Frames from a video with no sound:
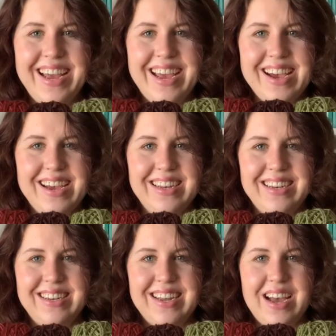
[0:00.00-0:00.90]

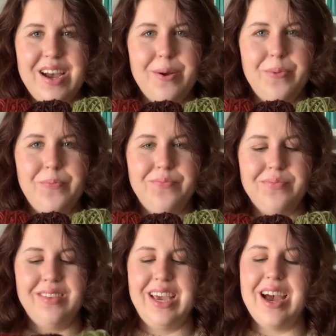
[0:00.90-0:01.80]
And
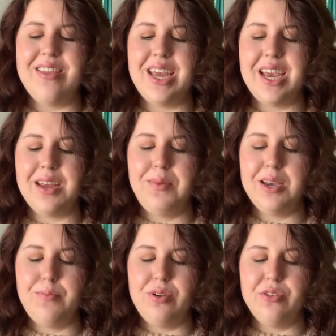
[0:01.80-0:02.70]
yeah, I think I can make
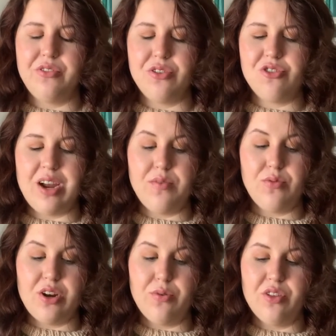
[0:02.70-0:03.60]
a beautiful striped
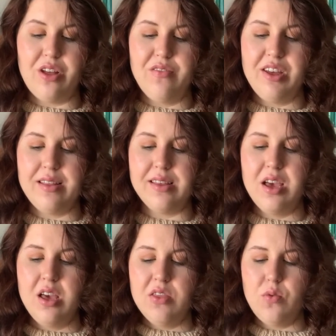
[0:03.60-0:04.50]
sweater with all of this.
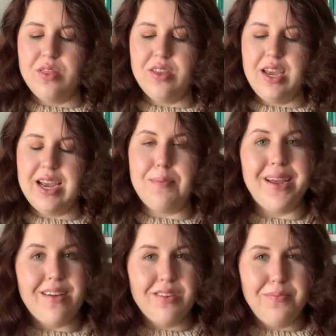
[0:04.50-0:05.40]
The one thing, I
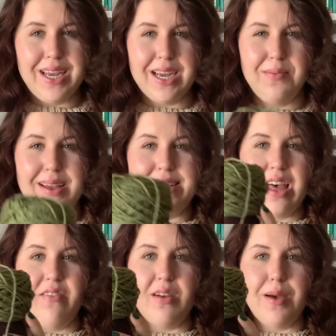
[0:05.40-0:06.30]
might have to make it
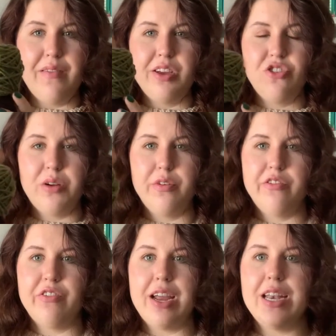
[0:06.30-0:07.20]
myself. I'm having trouble
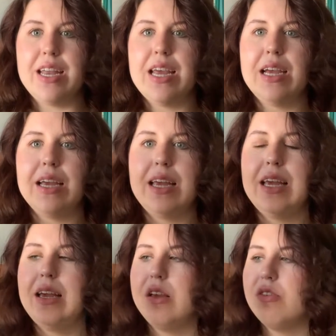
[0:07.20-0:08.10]
finding
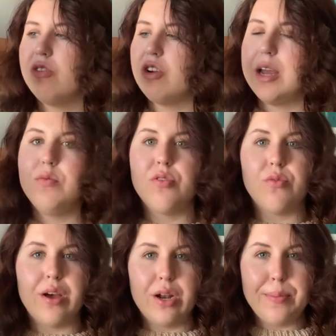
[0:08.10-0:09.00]
a striped
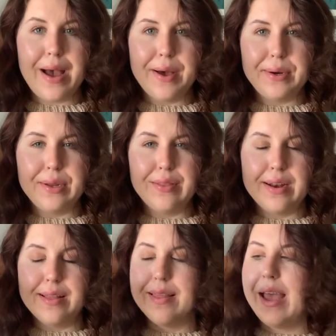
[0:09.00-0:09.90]
sweater pattern that
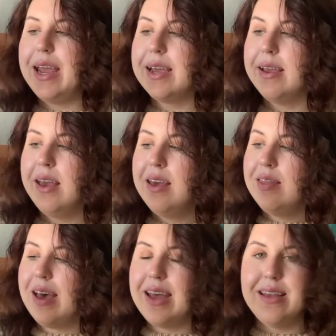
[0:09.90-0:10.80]
I like
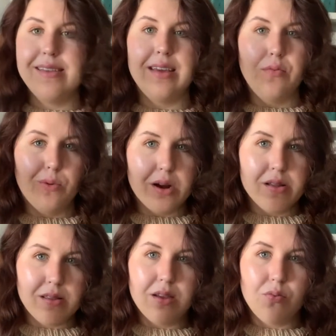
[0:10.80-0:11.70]
that is in
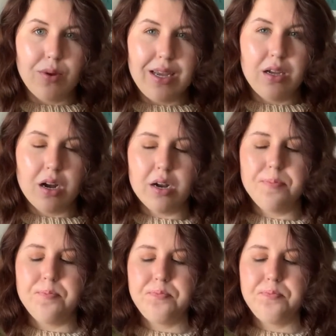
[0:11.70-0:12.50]
worsted weight yarn.